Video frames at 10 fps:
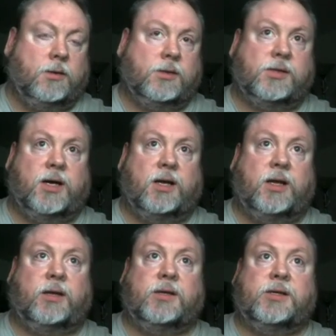
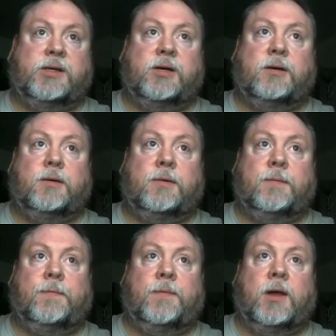Highlight this here.
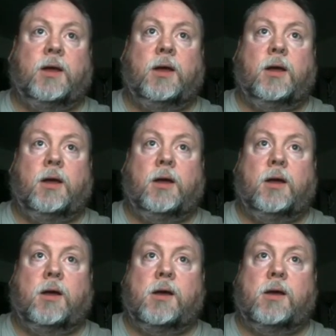
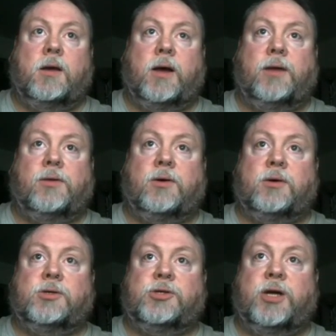
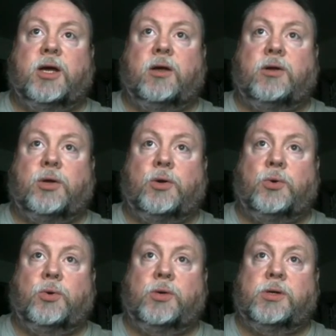"Neither shall
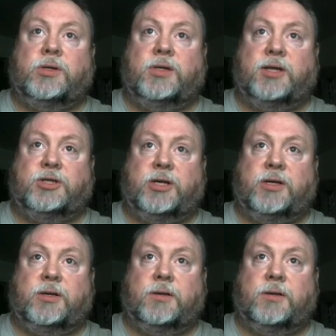you touch it."